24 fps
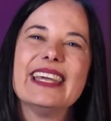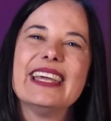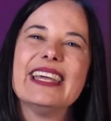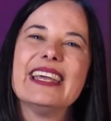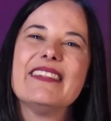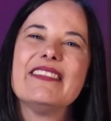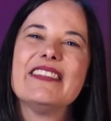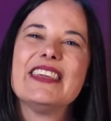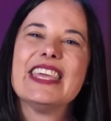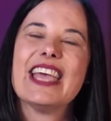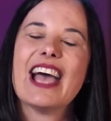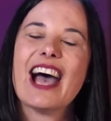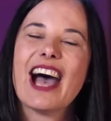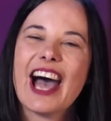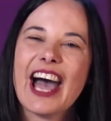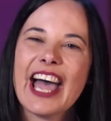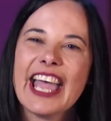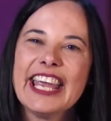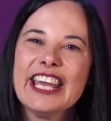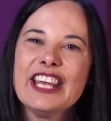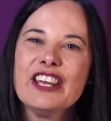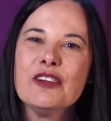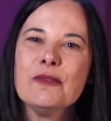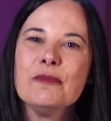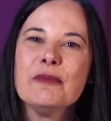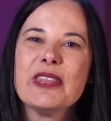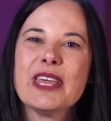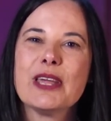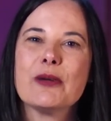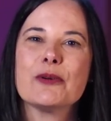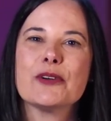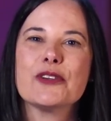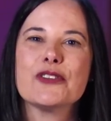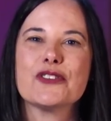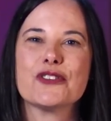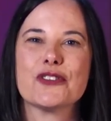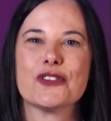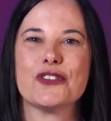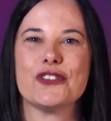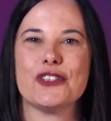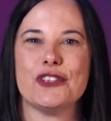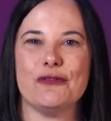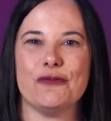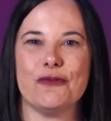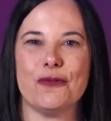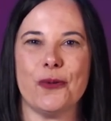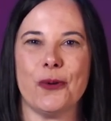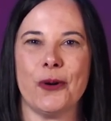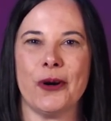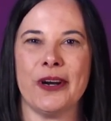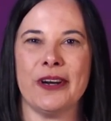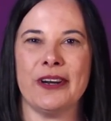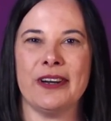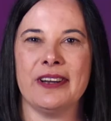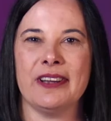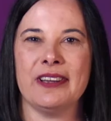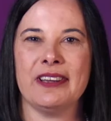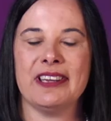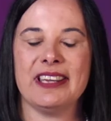The item they were searching for